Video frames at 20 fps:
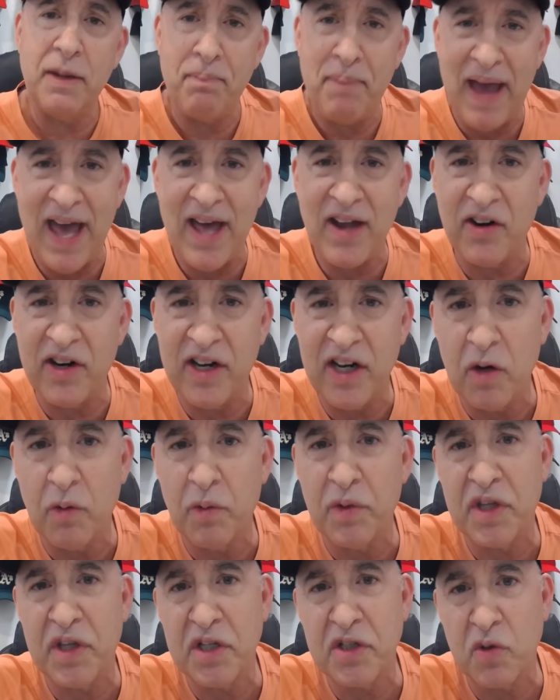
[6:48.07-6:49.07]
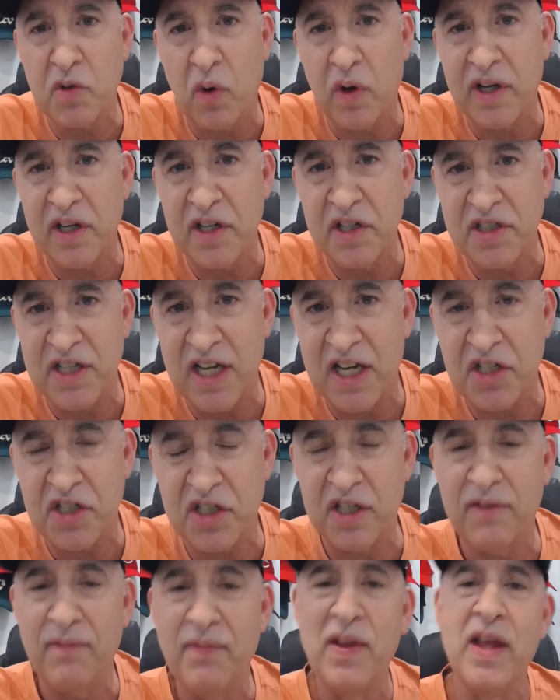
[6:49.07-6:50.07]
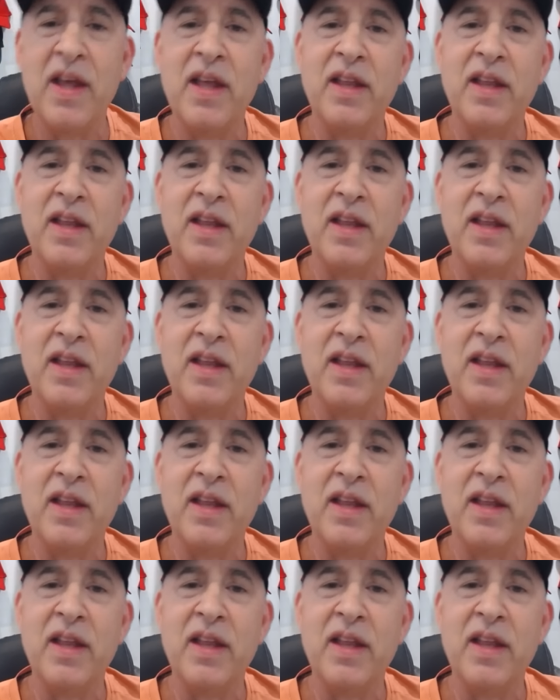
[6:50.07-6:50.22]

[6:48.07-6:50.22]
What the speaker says: pattern here with this organization?